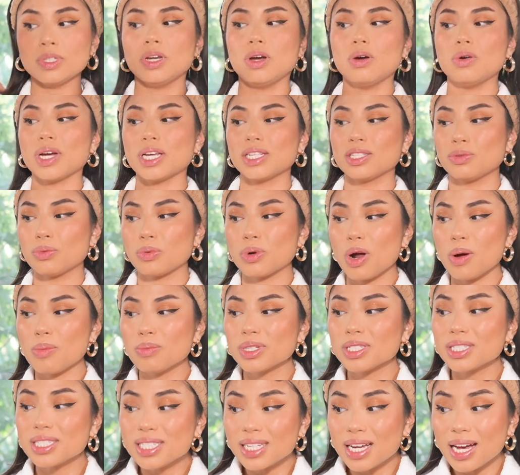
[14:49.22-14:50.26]
Okay, so we're
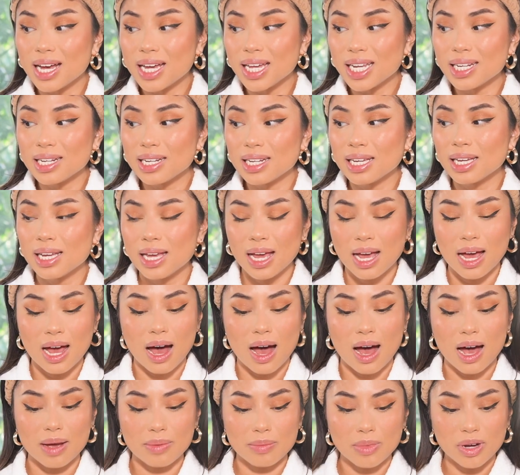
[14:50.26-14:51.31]
almost done.
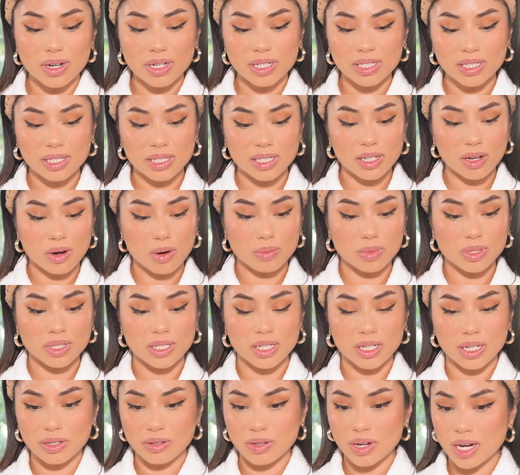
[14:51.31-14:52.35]
I'm honestly
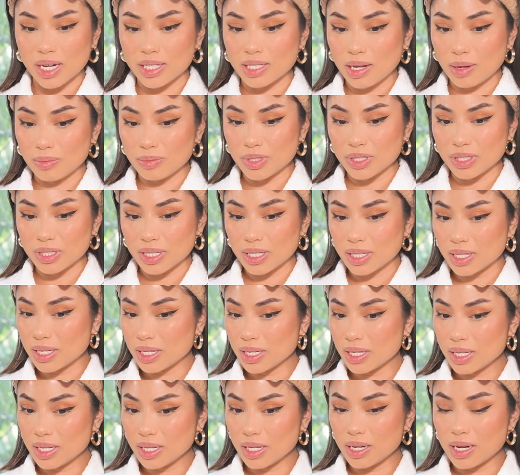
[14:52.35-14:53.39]
almost done, you guys. I'm just
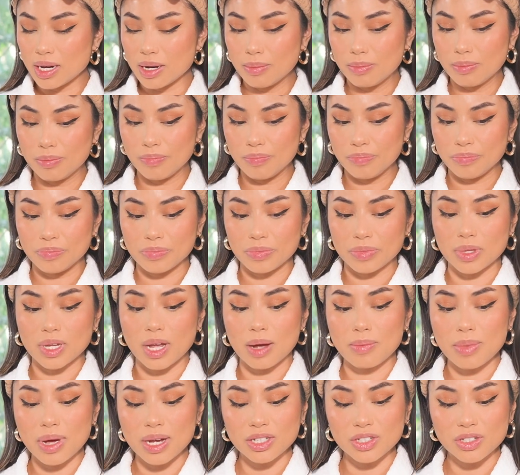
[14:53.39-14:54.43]
gonna,
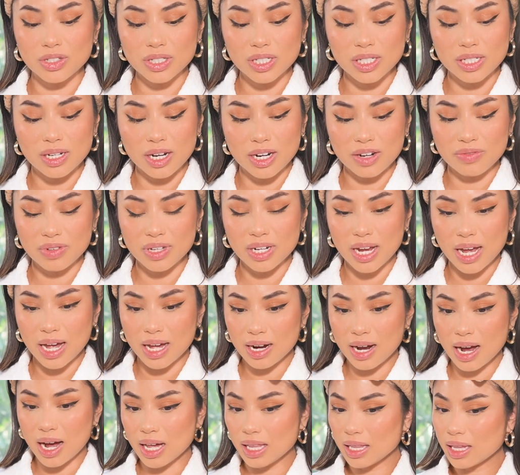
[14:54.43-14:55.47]
uh, I'm actually not even gonna
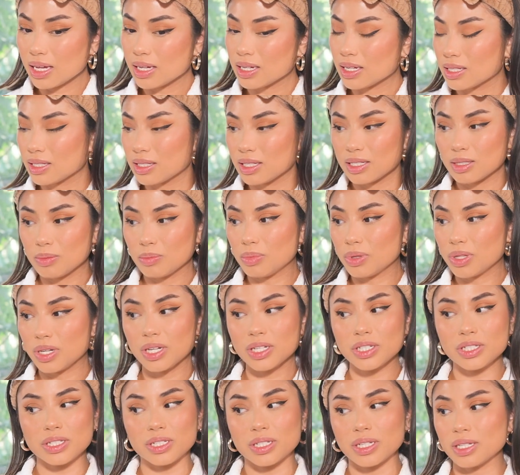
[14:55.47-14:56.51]
add highlight because this
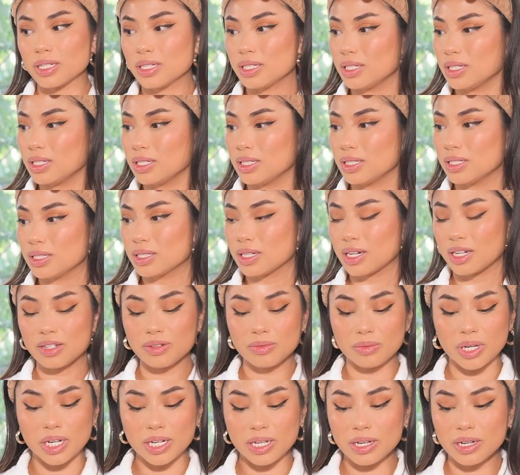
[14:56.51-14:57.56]
blush is kind
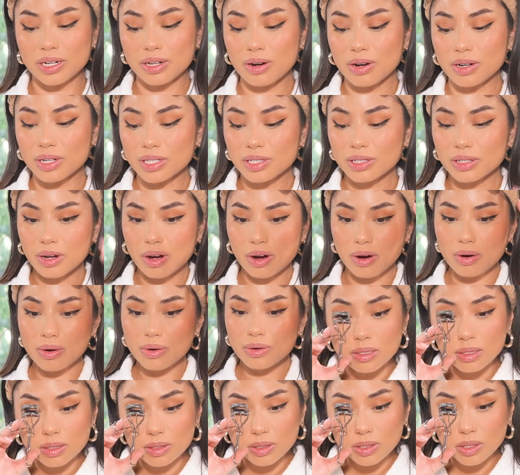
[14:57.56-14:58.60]
of radiant on its
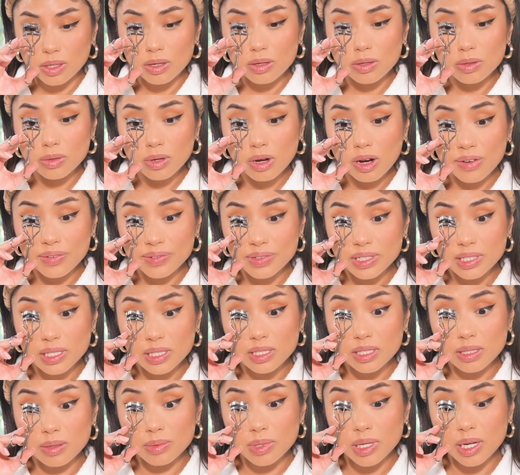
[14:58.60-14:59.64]
own. So
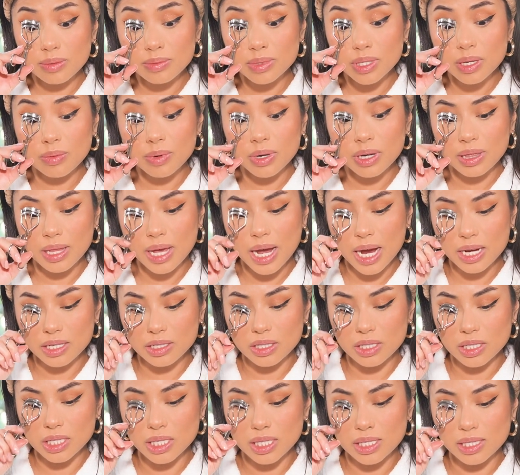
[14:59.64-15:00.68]
obviously sometimes I wear
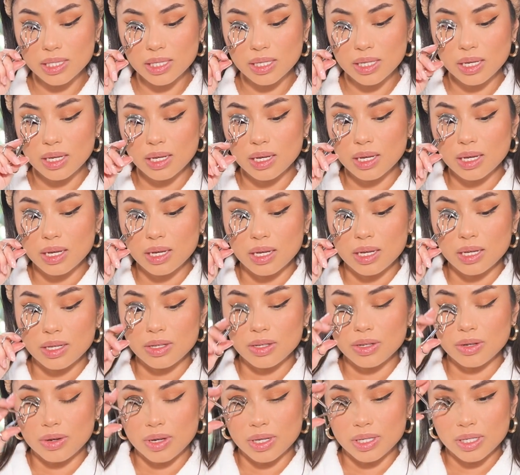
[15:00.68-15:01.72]
lashes.
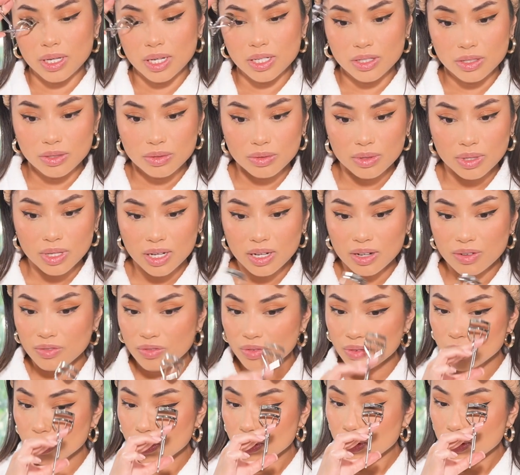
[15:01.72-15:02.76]
You know, I, I do love